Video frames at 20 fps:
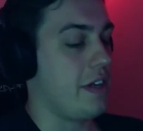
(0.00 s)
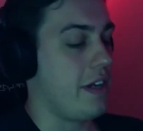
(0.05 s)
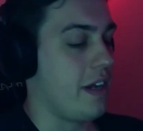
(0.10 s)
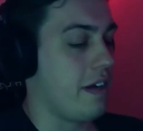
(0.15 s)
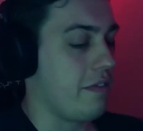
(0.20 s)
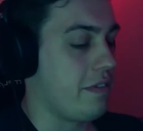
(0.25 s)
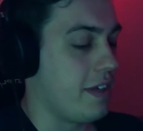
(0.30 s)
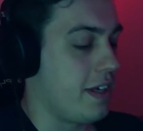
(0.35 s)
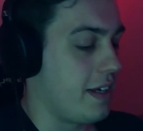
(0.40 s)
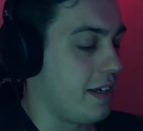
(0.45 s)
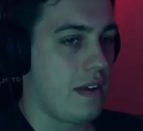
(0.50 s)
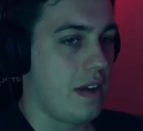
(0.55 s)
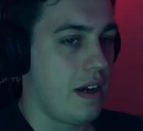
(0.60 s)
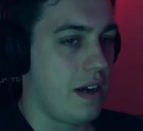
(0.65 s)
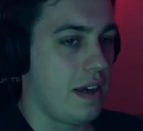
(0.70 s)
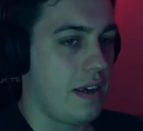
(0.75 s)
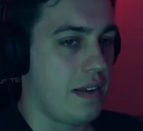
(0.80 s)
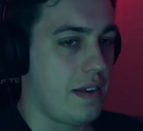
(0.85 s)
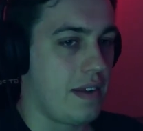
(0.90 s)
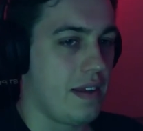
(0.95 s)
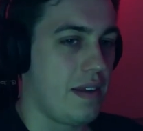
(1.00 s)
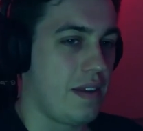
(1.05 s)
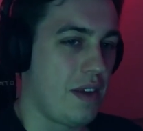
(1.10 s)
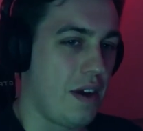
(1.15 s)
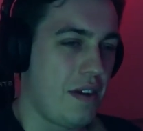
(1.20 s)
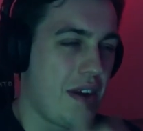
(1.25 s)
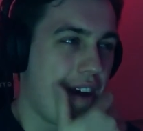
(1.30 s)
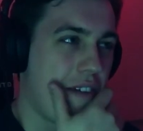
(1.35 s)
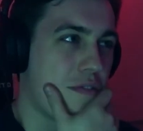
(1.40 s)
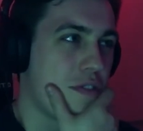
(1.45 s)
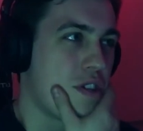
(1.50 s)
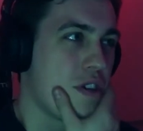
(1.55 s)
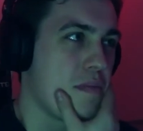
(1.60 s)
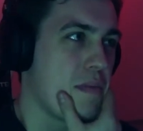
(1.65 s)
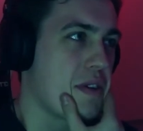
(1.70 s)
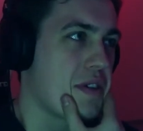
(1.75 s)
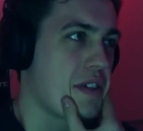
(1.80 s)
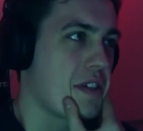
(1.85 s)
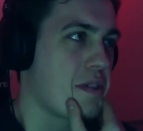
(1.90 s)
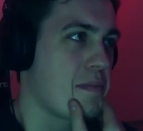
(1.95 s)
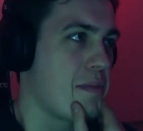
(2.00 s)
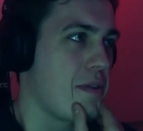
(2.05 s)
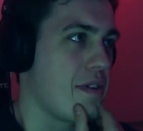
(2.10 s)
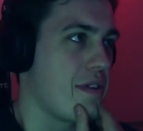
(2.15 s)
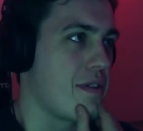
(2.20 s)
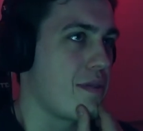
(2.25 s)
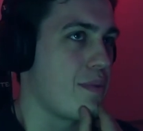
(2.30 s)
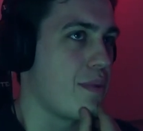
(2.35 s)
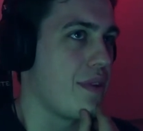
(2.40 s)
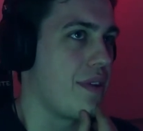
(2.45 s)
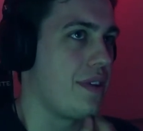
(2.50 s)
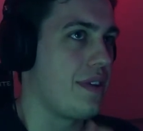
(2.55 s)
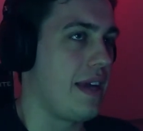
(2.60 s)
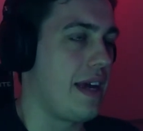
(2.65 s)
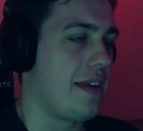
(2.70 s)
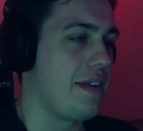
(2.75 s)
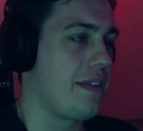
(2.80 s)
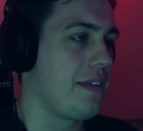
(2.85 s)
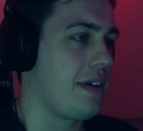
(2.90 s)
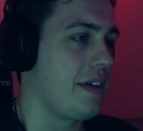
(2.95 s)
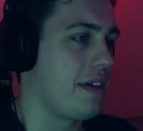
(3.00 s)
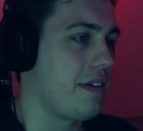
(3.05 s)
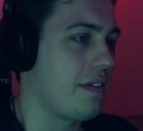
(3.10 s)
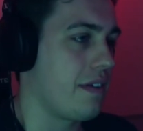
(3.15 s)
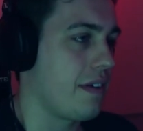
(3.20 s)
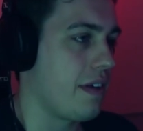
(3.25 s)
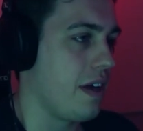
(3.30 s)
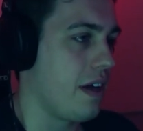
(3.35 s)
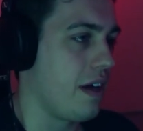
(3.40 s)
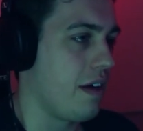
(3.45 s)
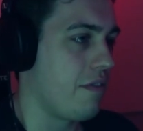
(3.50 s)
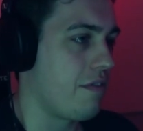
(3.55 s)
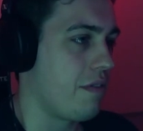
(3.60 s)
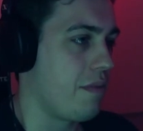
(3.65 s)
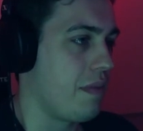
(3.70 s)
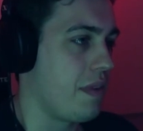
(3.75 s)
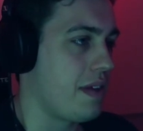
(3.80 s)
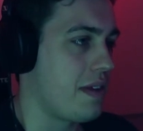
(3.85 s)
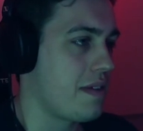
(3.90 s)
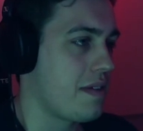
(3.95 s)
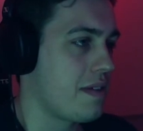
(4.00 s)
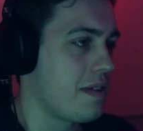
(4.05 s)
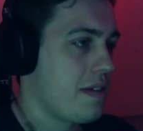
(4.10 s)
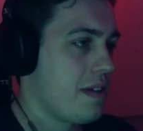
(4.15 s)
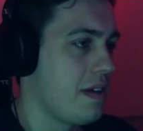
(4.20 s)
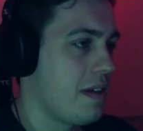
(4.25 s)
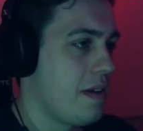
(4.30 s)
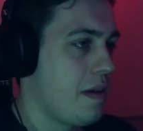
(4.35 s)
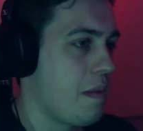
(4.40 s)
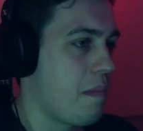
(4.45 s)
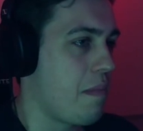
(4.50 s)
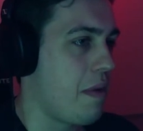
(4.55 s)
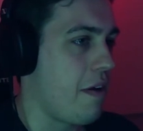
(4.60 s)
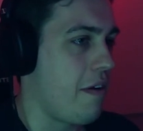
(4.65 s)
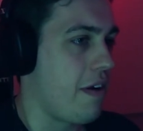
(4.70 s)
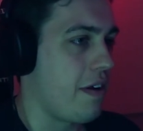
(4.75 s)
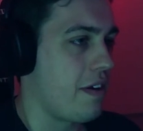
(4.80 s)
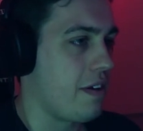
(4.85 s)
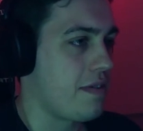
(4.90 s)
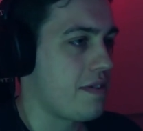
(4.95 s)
loved it. I don't have too much experience with anything from this period.